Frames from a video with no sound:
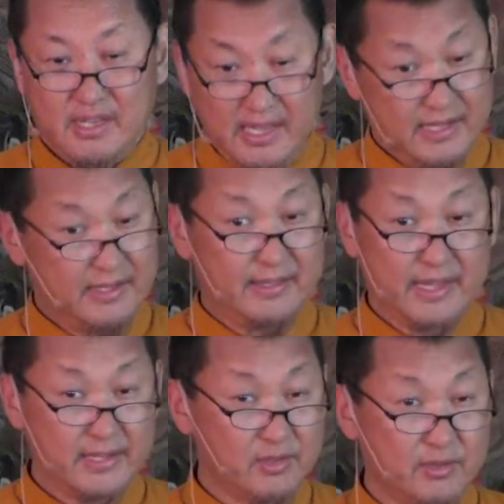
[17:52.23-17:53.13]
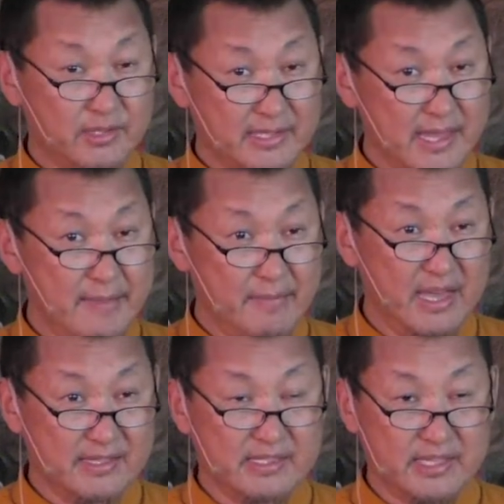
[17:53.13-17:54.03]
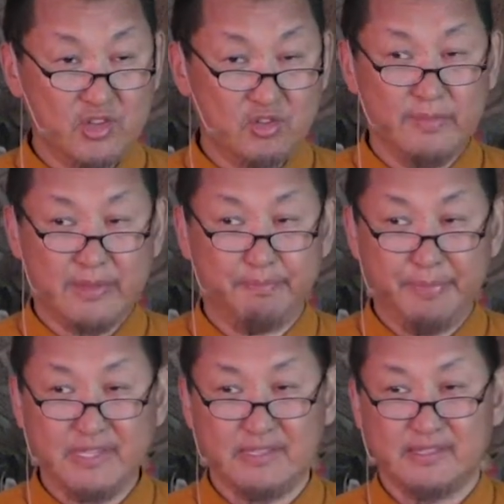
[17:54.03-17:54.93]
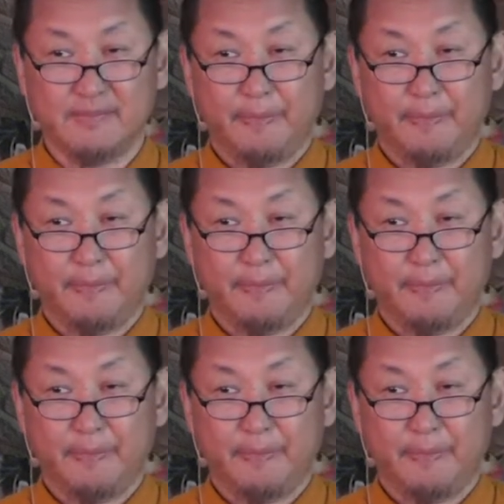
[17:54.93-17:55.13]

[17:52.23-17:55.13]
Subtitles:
and they do same as the human beings.